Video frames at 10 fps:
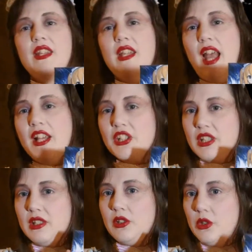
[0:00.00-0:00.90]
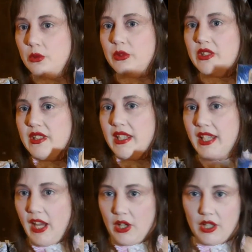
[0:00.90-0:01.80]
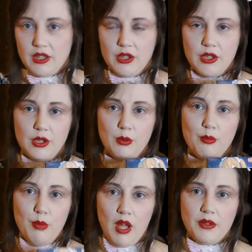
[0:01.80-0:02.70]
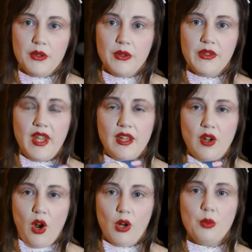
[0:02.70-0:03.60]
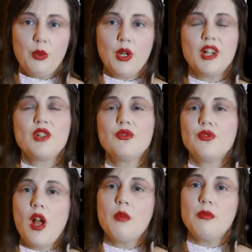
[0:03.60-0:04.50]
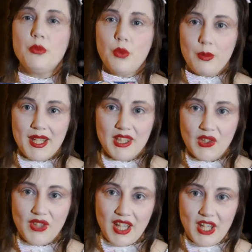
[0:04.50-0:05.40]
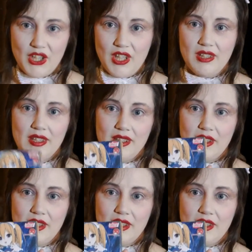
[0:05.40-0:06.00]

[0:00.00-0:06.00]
they actually used the character models and artwork from Romantic Vacation.